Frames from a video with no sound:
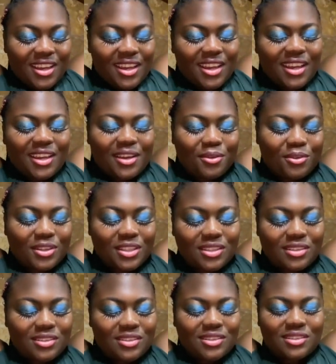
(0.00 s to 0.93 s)
It
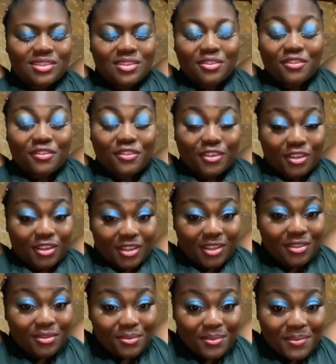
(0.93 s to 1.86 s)
was
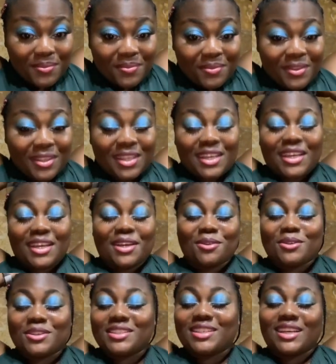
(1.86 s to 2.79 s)
fun, it
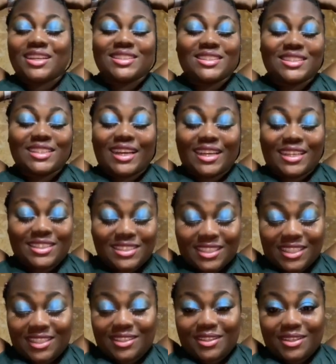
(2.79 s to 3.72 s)
was
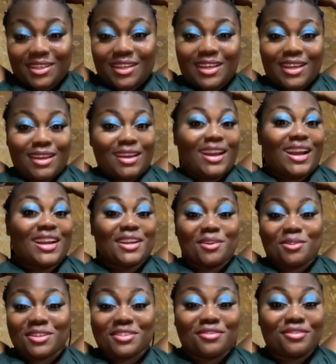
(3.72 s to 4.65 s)
exciting, and it
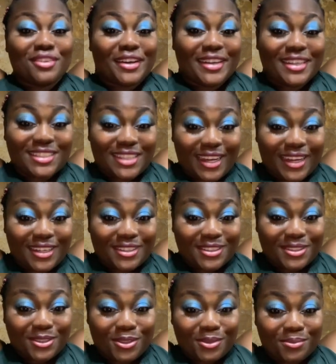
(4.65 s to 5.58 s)
was very
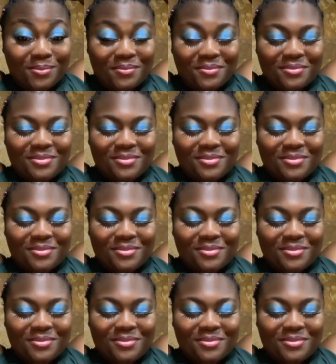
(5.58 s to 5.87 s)
tiresome.